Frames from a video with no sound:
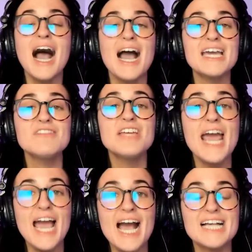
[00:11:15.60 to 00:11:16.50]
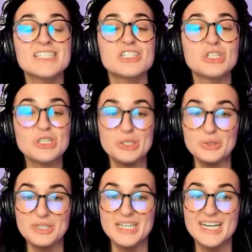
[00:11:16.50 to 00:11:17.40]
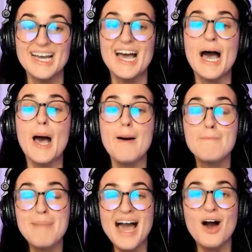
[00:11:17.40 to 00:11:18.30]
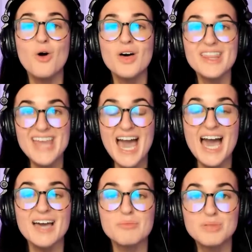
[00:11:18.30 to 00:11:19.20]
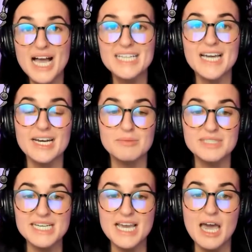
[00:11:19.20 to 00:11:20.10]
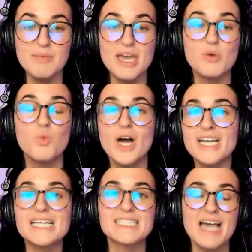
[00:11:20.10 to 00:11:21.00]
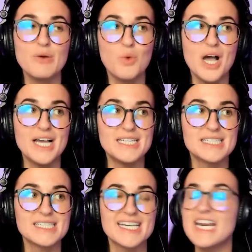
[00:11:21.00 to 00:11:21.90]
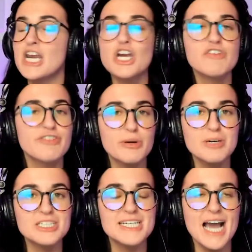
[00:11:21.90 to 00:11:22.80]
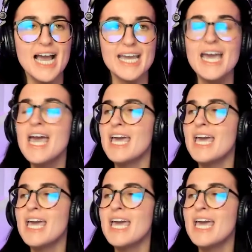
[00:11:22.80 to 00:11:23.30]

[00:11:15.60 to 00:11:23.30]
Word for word: I even asked Luke about that blind item DM. And what he said was he didn't confirm or deny.